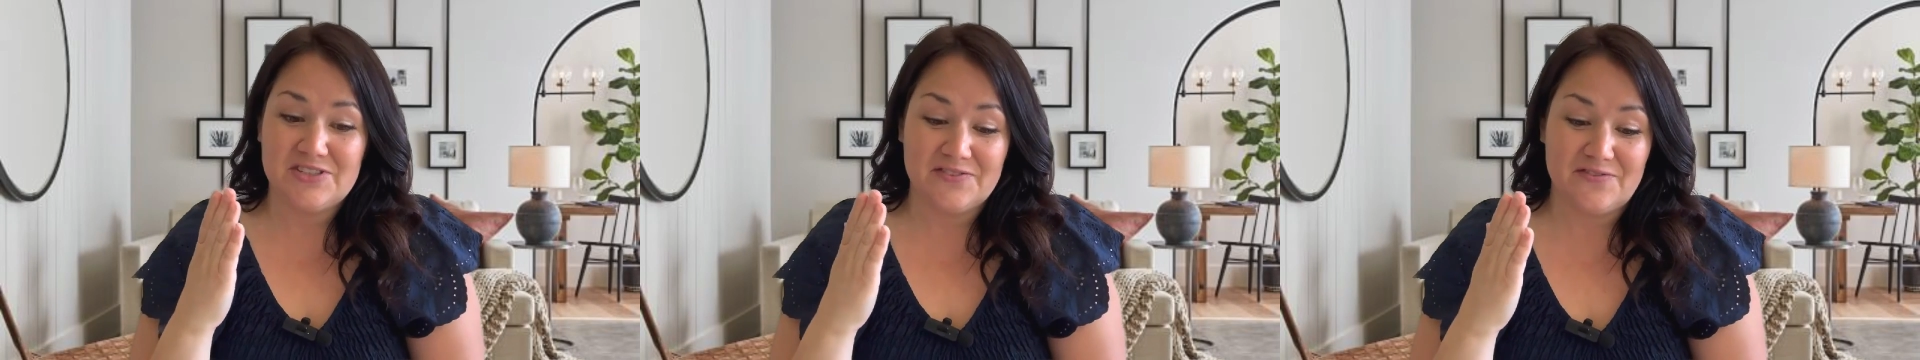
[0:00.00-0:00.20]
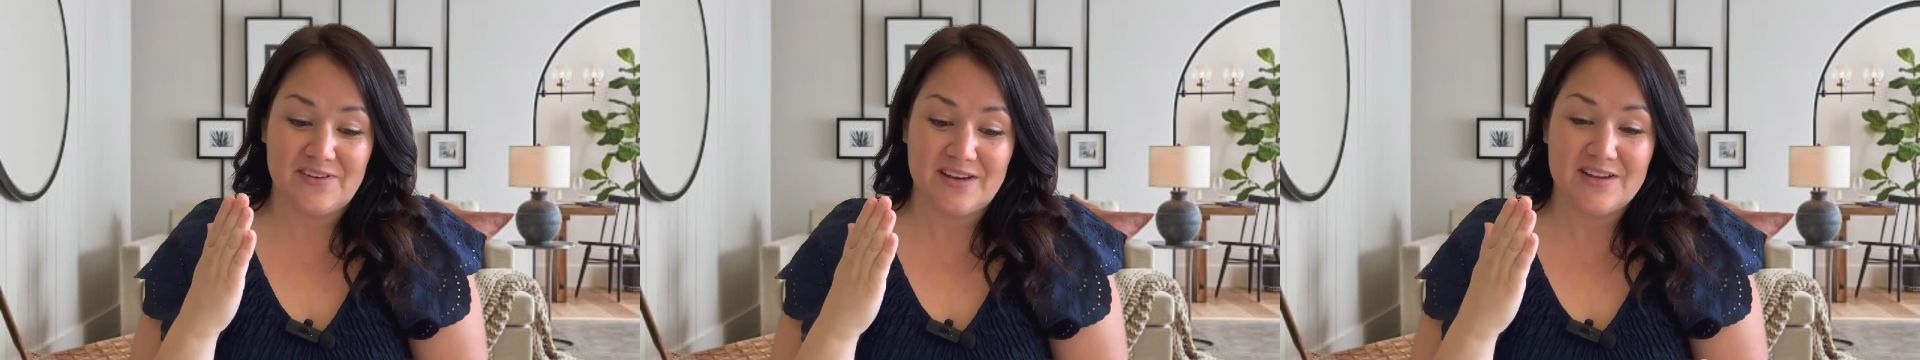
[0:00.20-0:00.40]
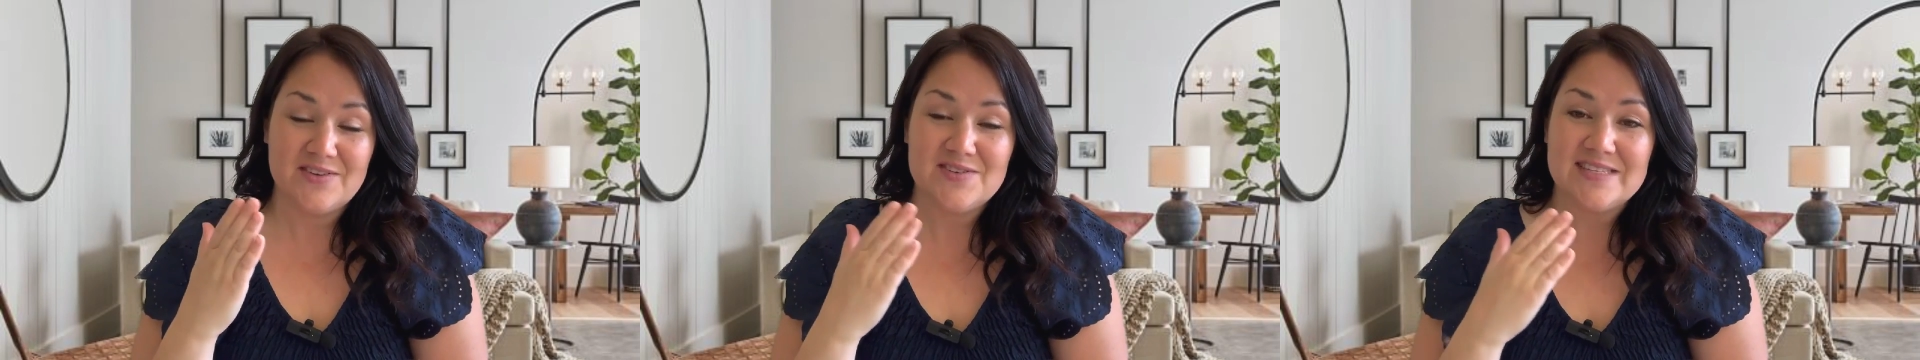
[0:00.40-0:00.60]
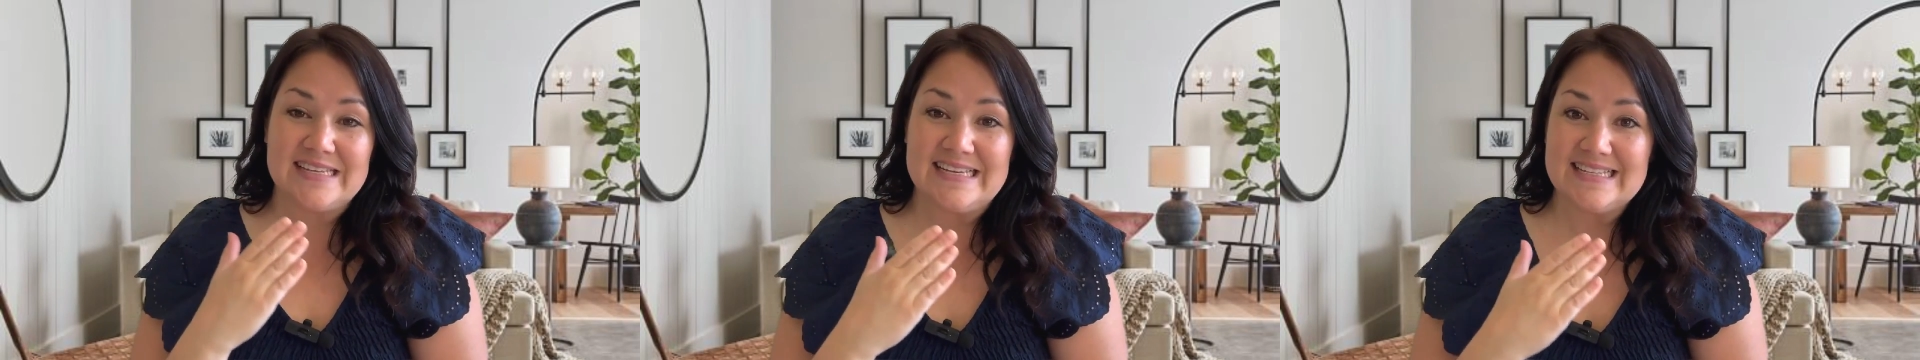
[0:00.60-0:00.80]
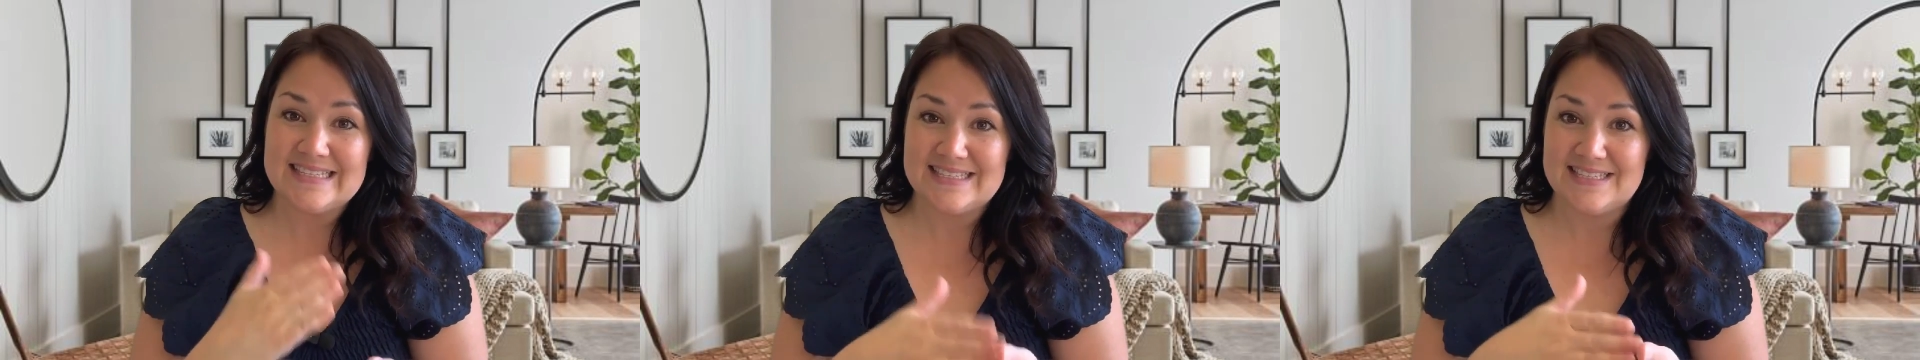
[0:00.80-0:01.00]
your videos
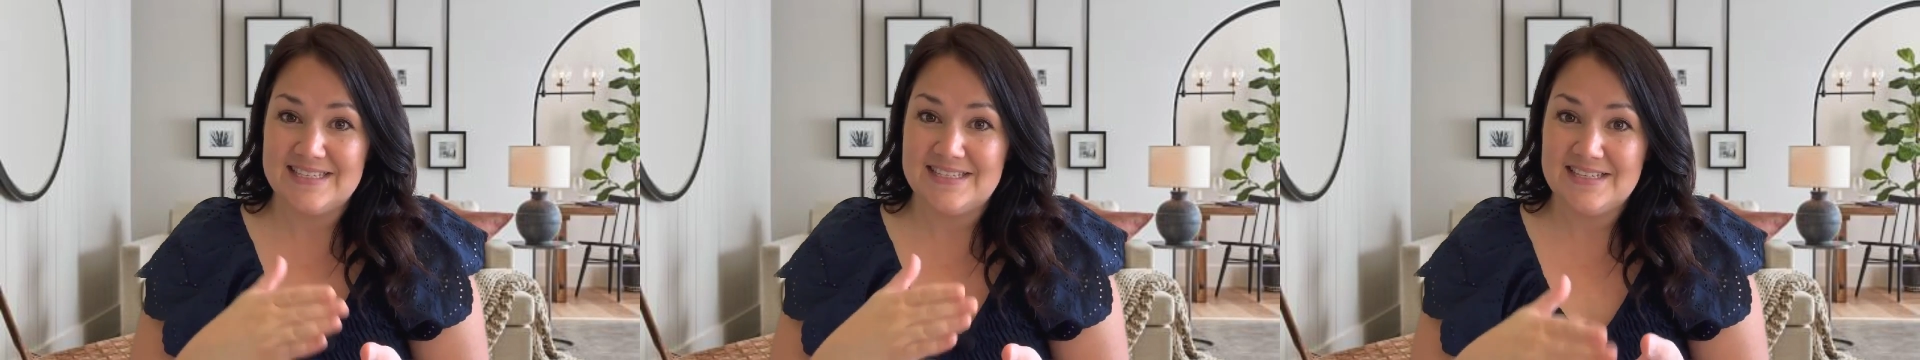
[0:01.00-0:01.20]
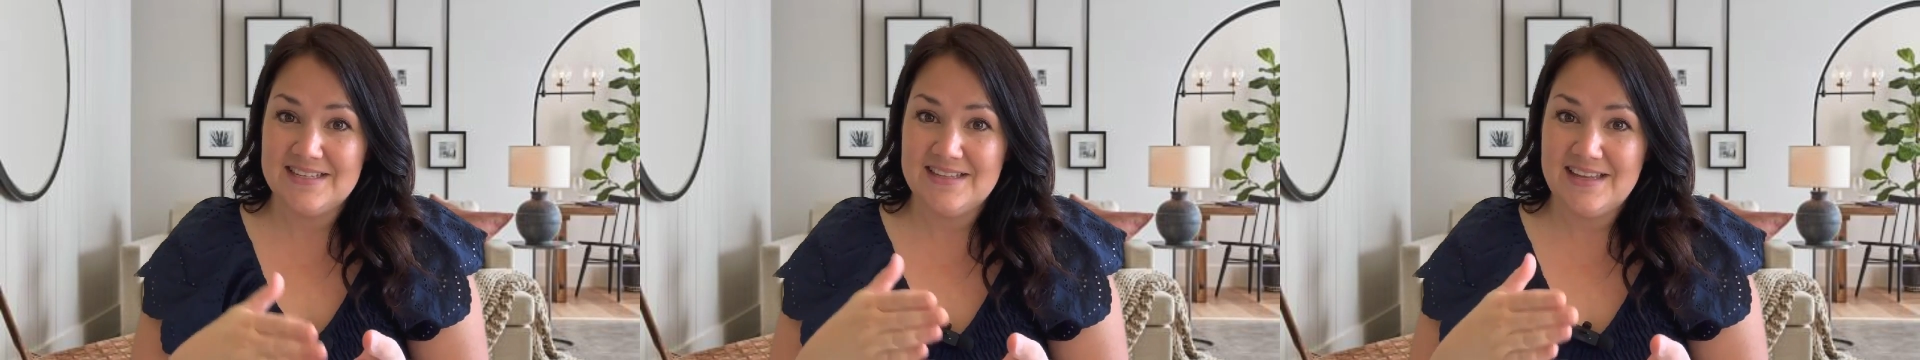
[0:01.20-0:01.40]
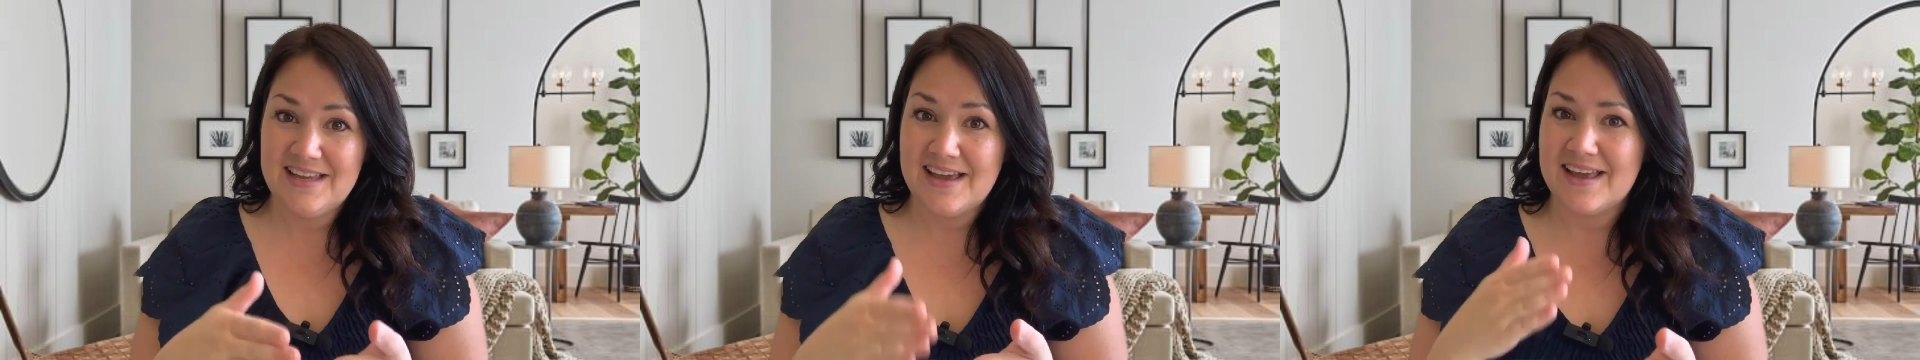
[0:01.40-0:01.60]
consistently,